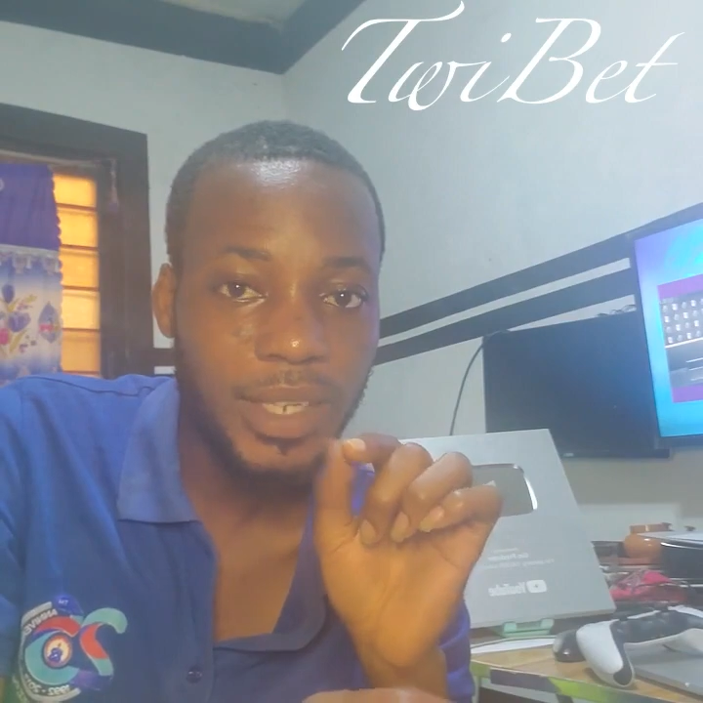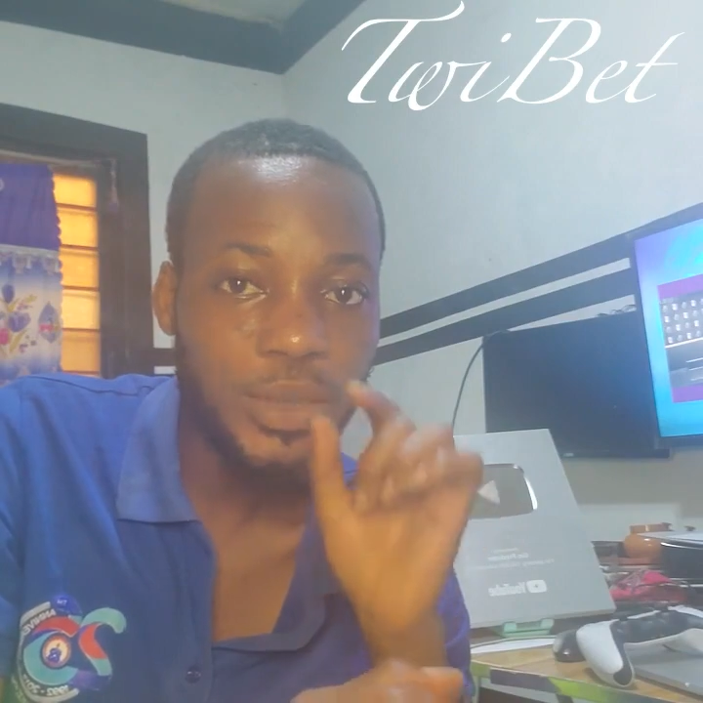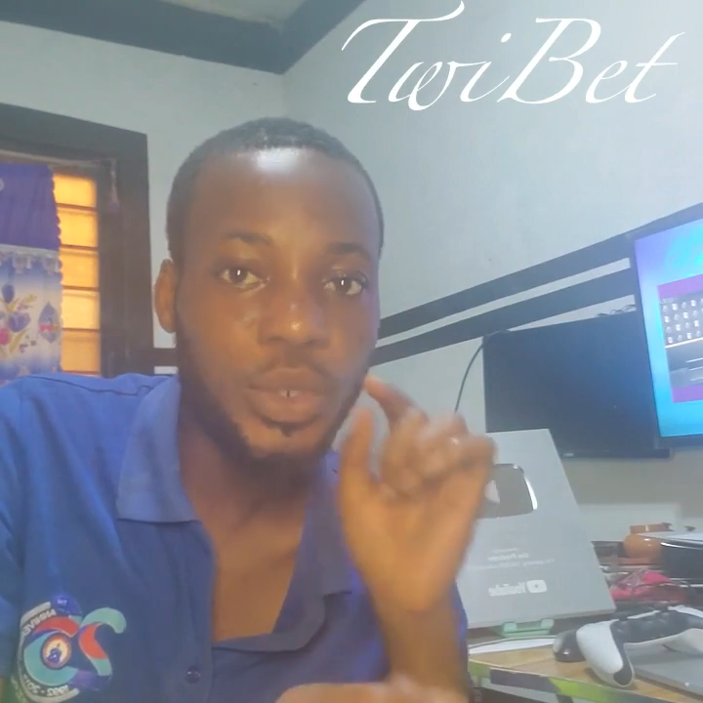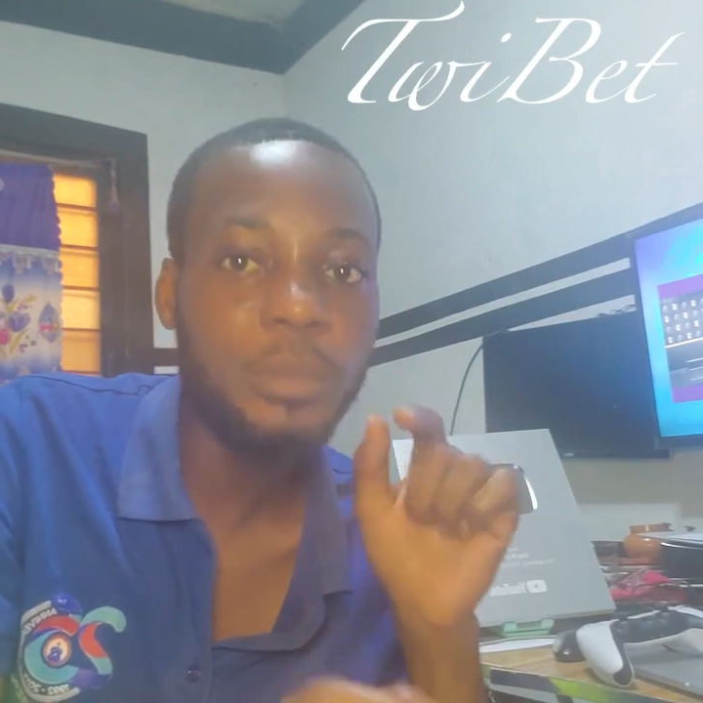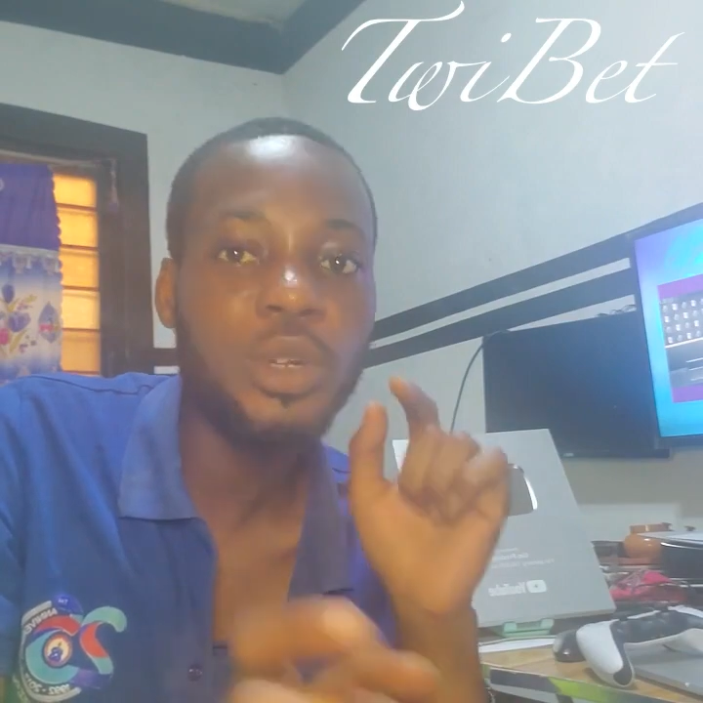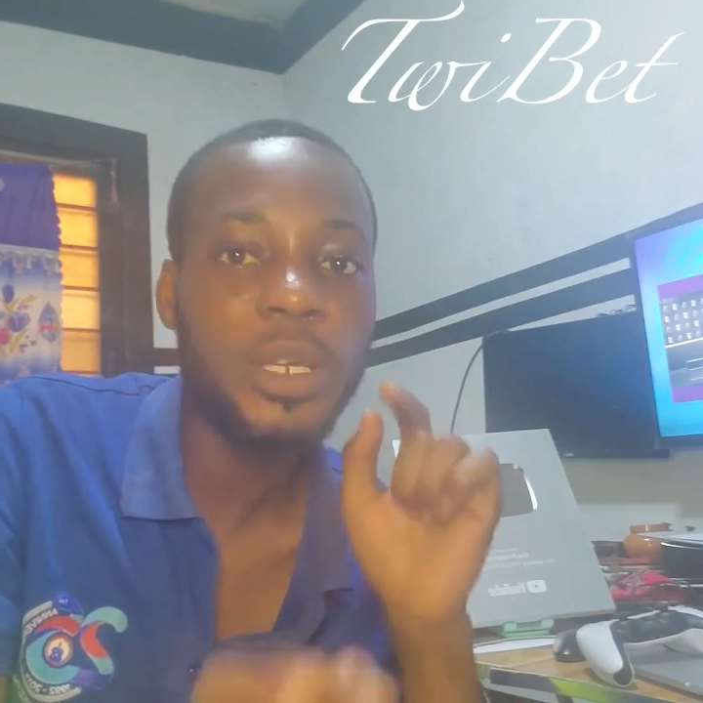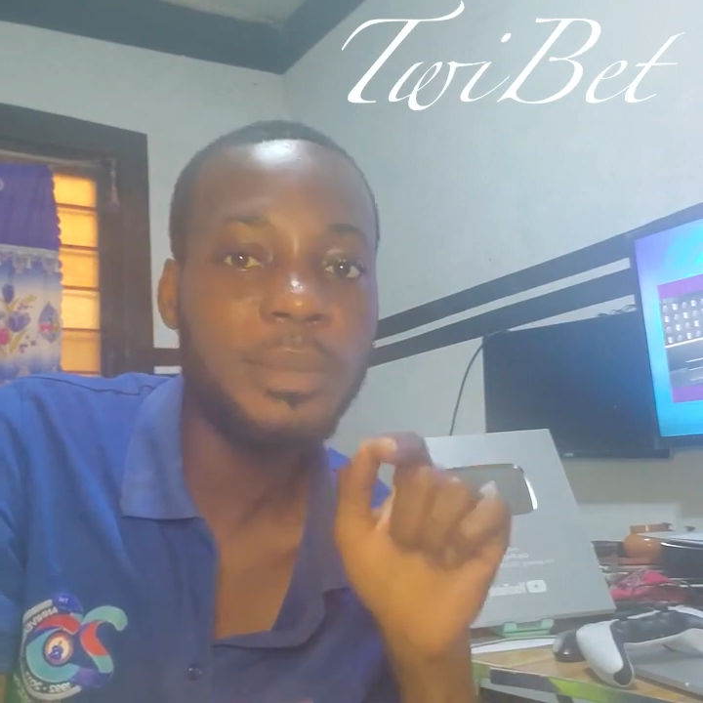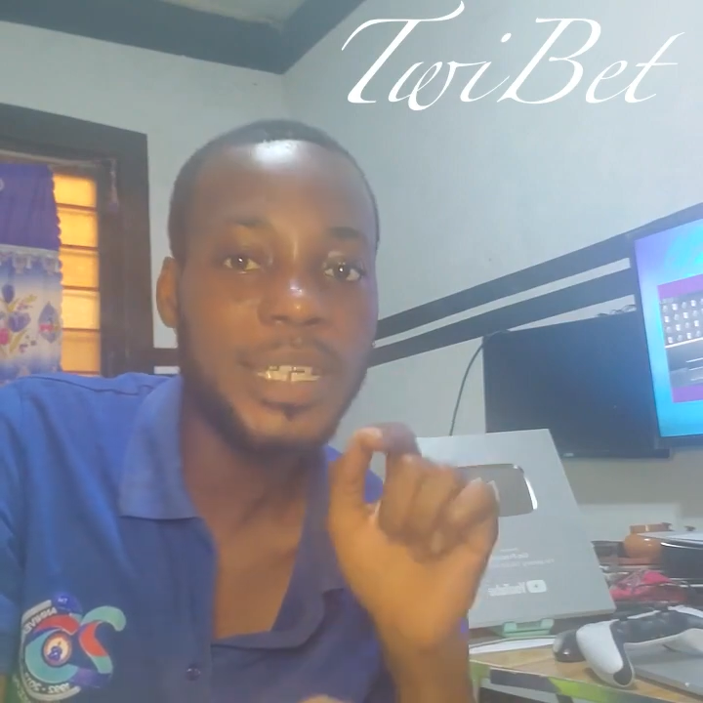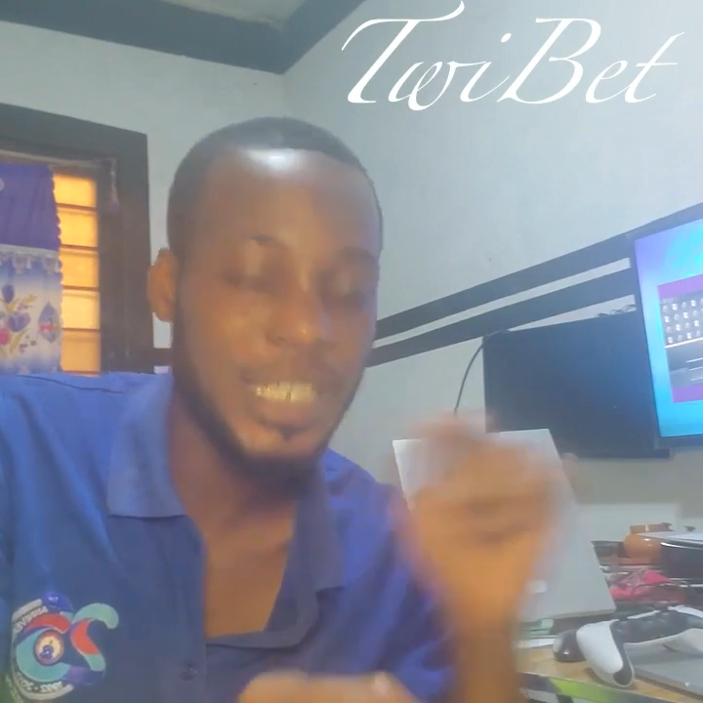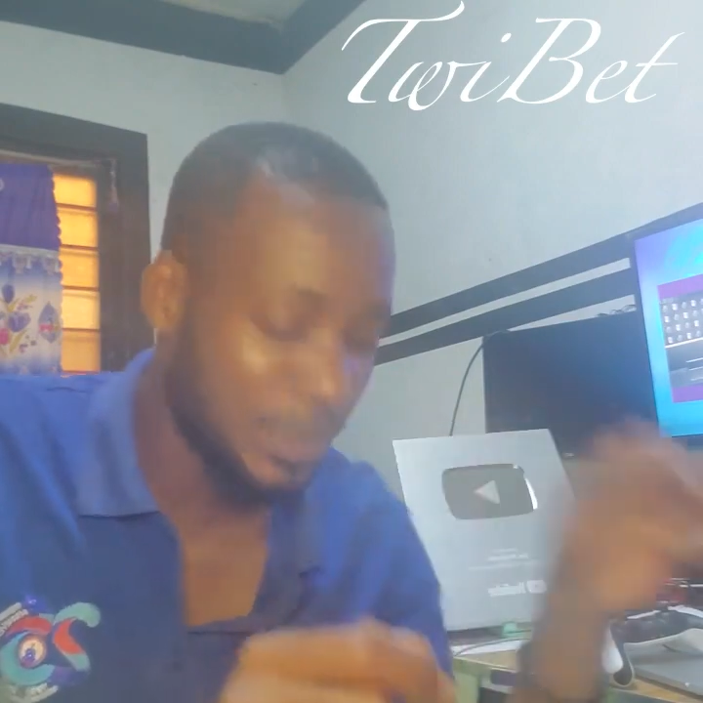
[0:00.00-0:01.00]
So, when Lolly
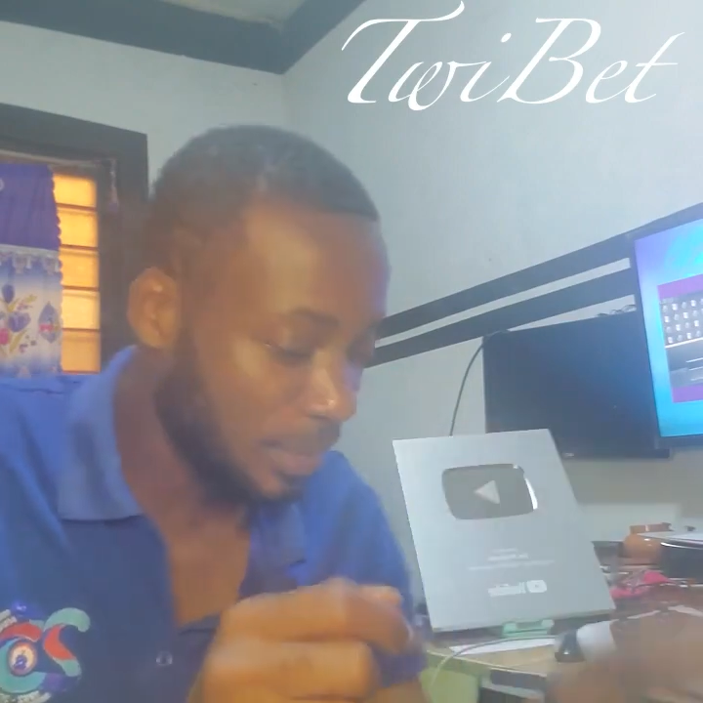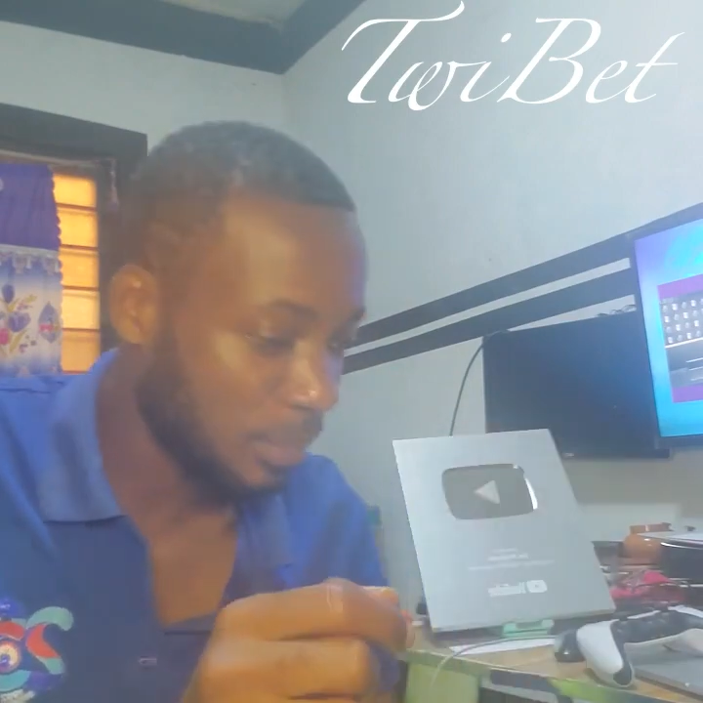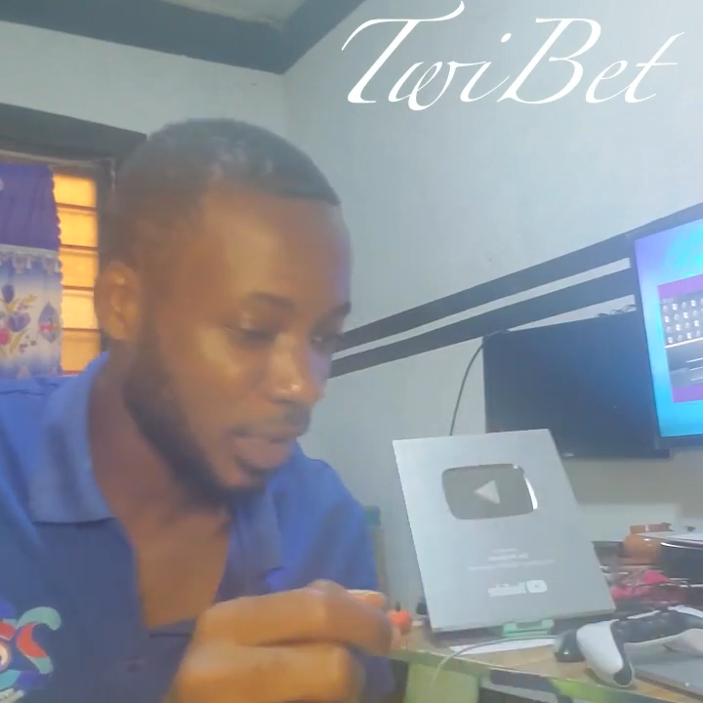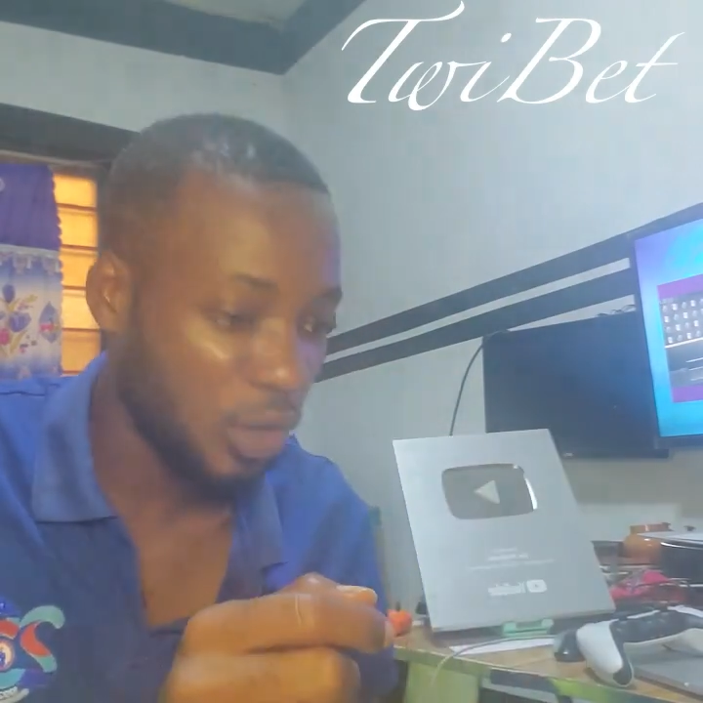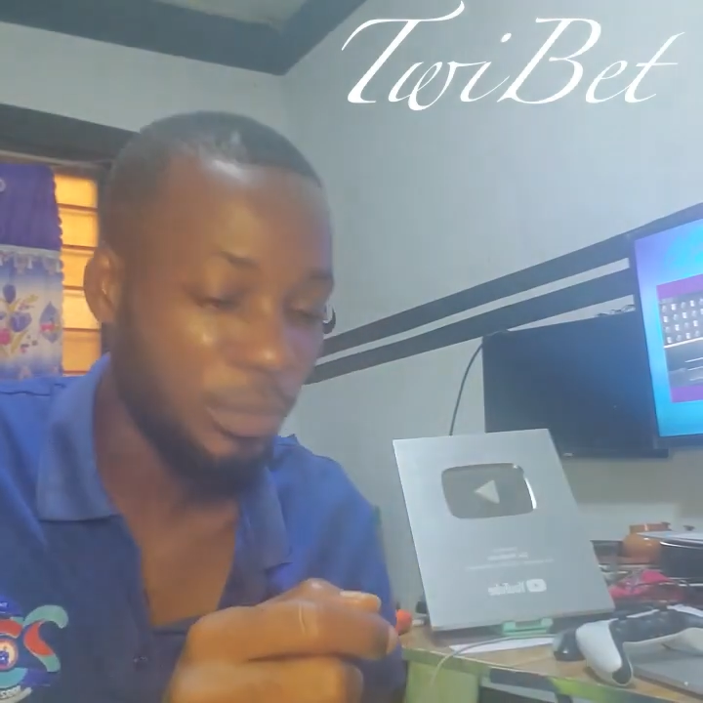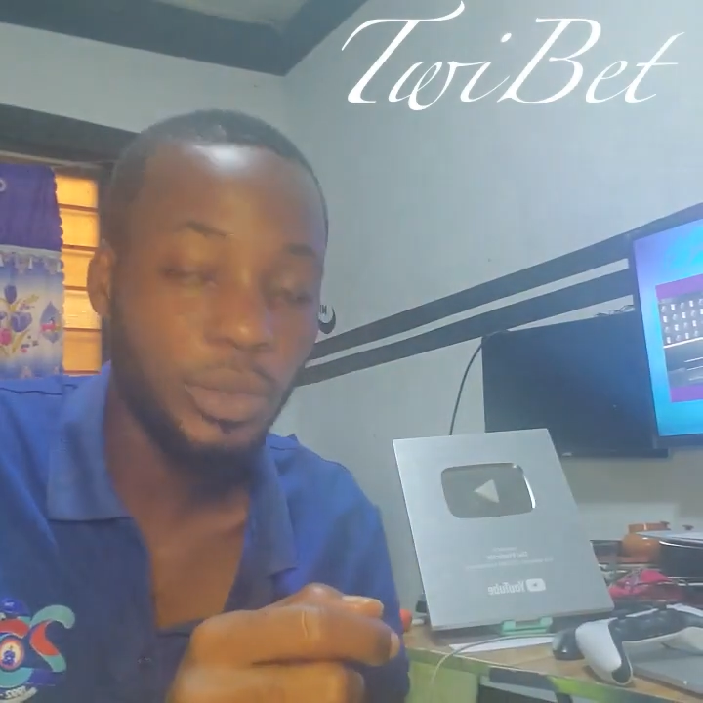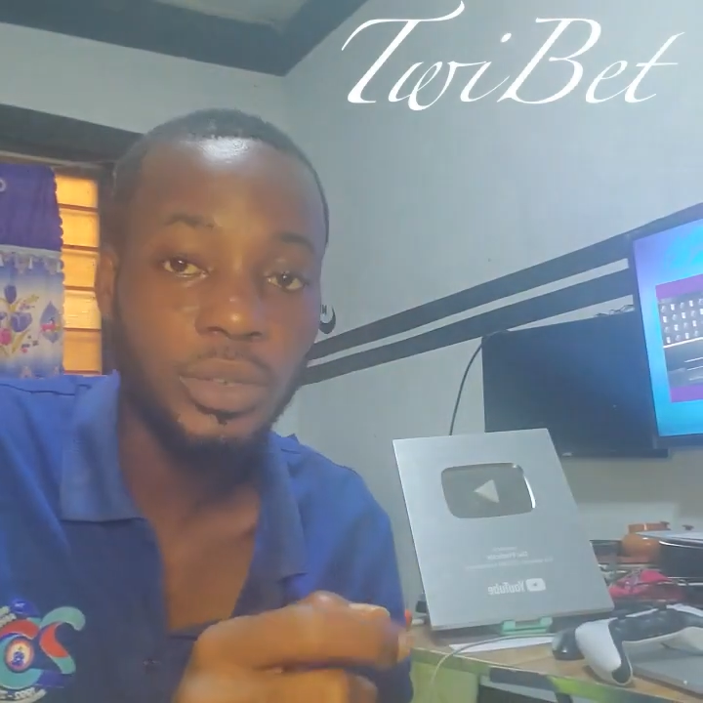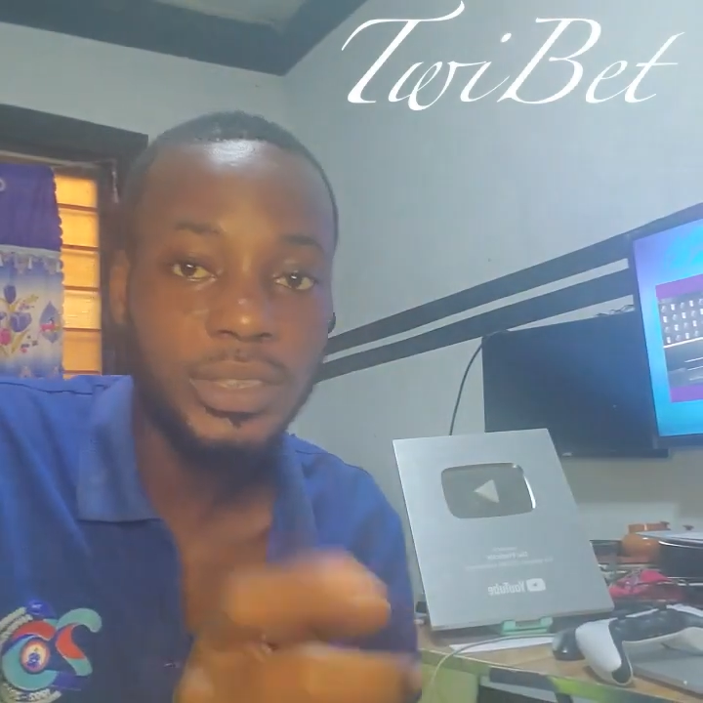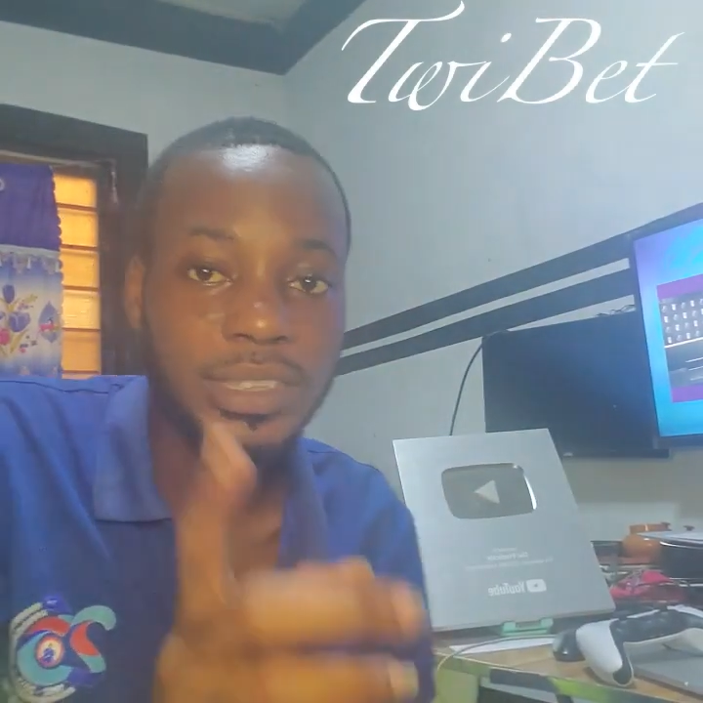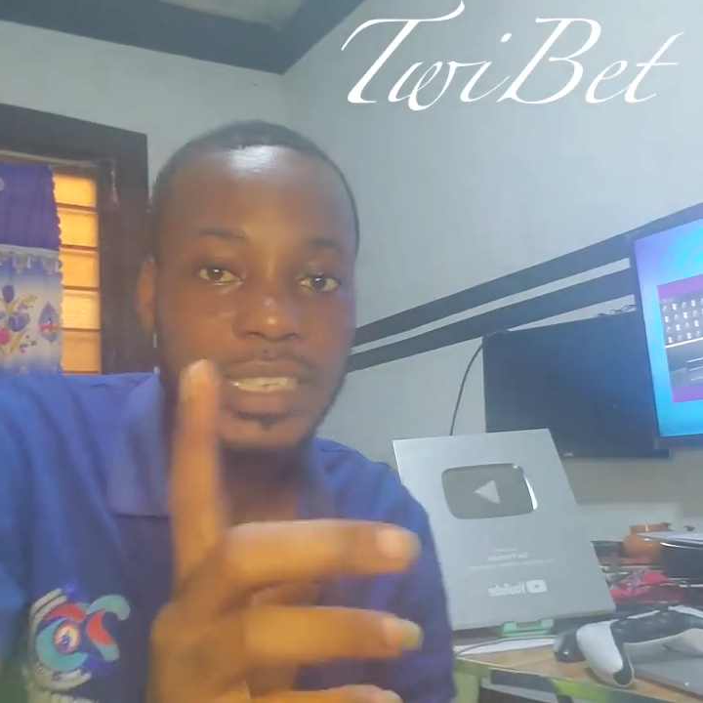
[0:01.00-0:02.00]
Bet, I smell making them.